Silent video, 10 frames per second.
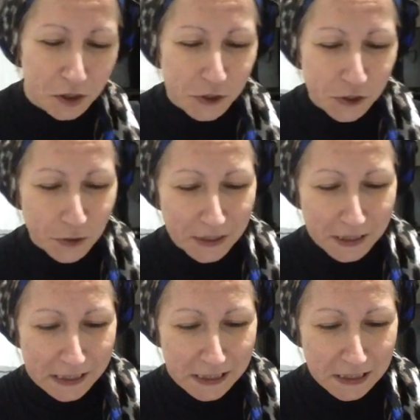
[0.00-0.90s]

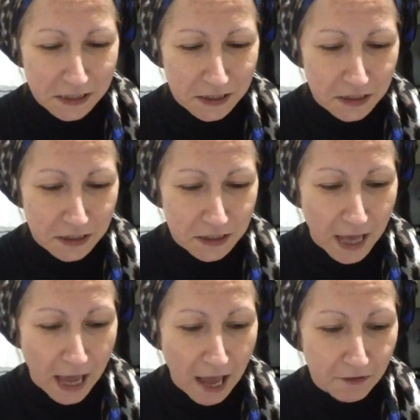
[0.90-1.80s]
certainly
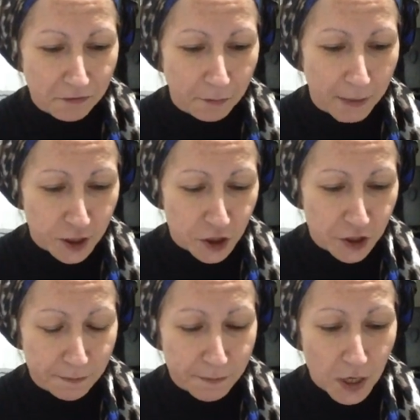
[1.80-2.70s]
have punished
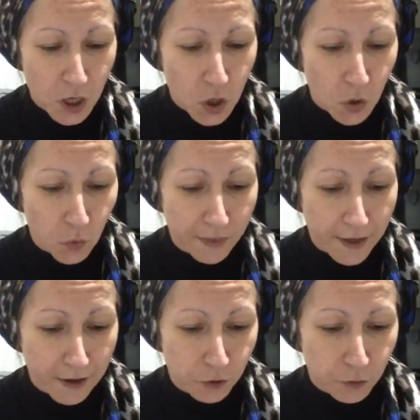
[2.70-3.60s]
them
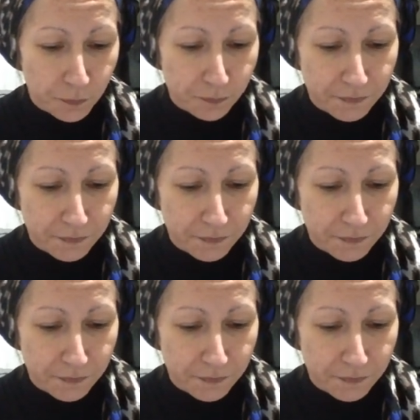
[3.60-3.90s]
without you.